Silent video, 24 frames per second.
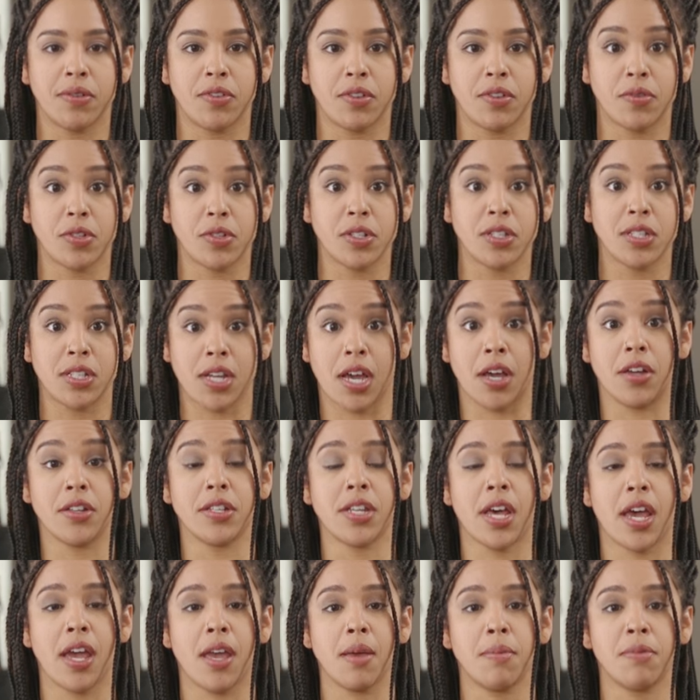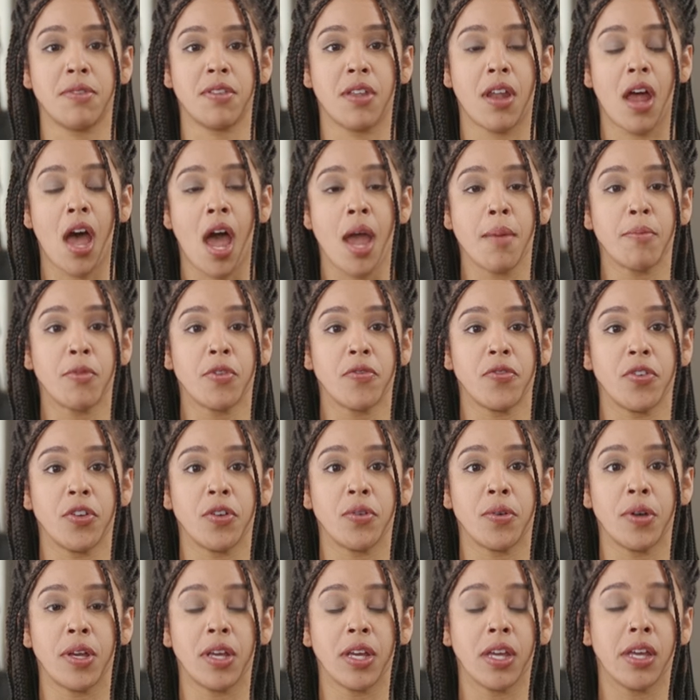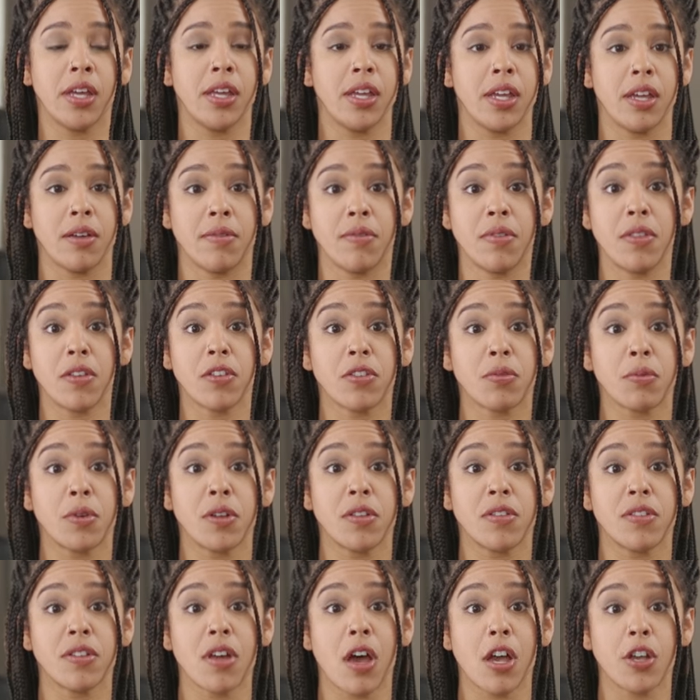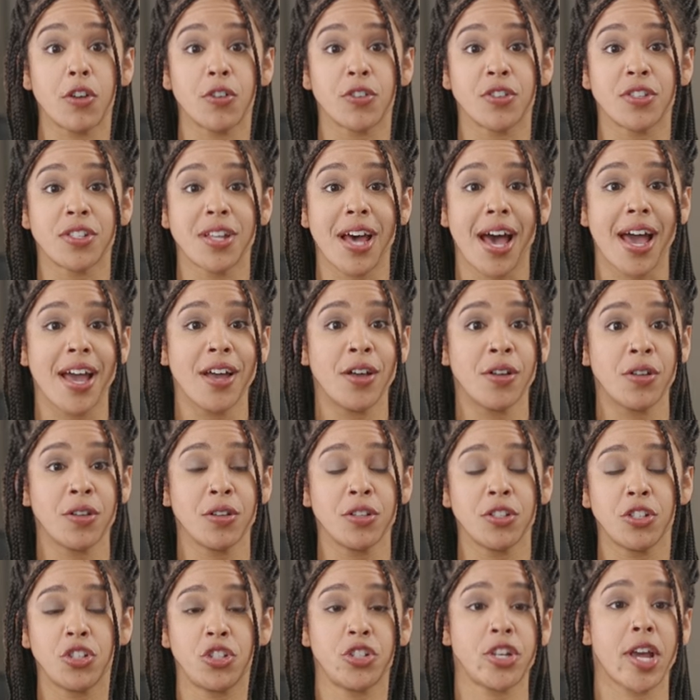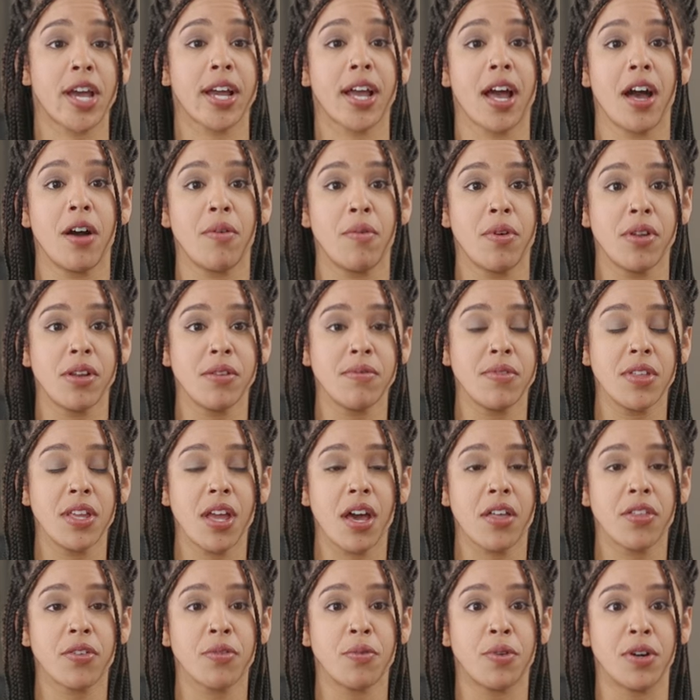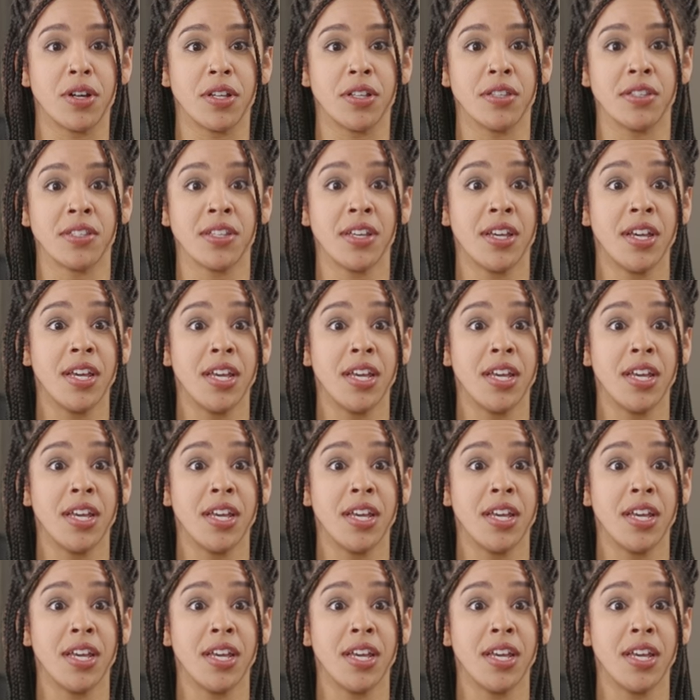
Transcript: of different style types that I'm reviewing. If this one's not your style, check out one of the other ones.